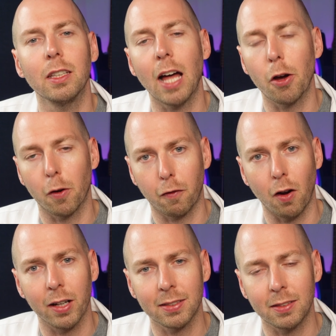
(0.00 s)
louder for
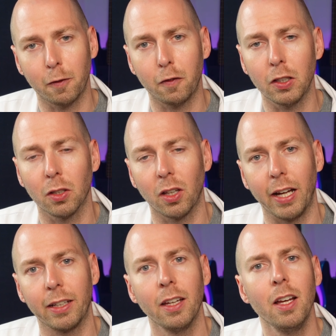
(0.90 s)
us to feel
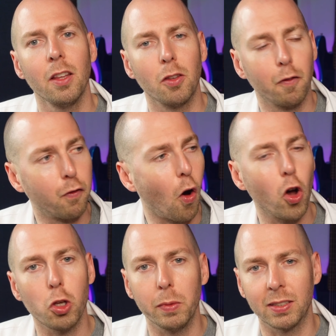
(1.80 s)
like the
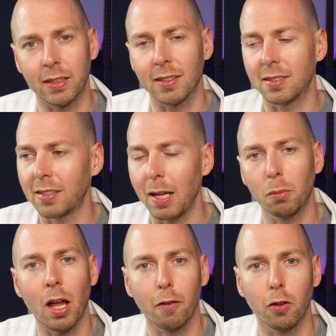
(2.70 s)
volume is at the same
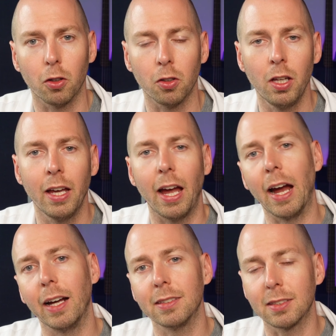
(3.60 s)
level
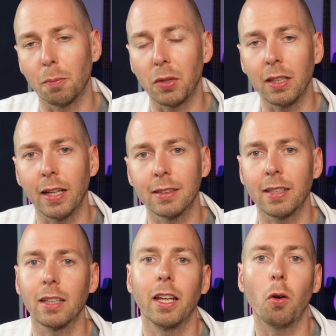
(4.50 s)
as something that's
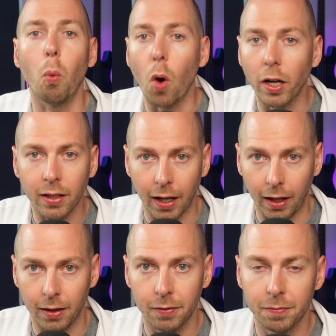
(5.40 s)
at like
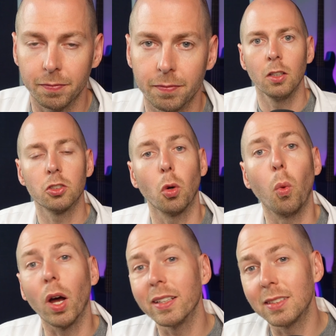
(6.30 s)
1K. So,
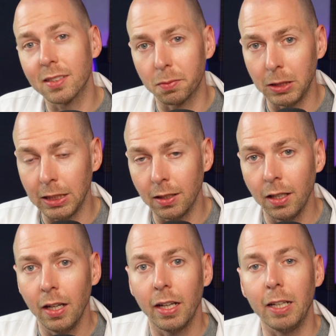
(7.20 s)
what does this mean?
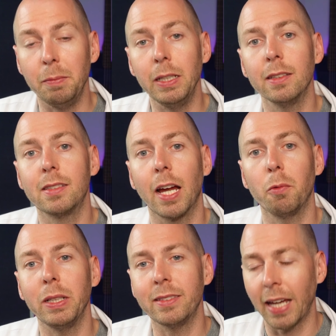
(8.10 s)
It means that
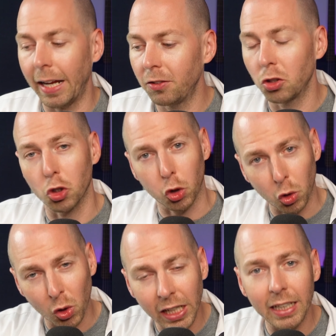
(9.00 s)
we tend to
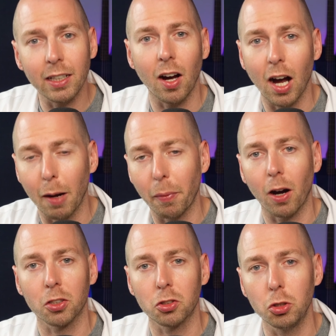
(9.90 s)
crank up
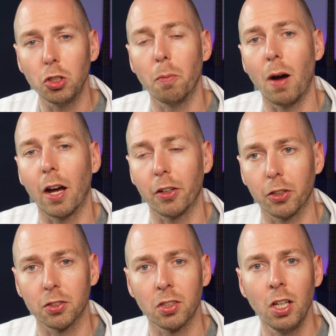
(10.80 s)
our studio
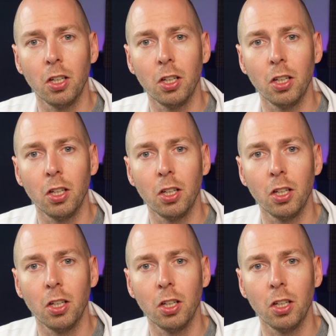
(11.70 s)
monitors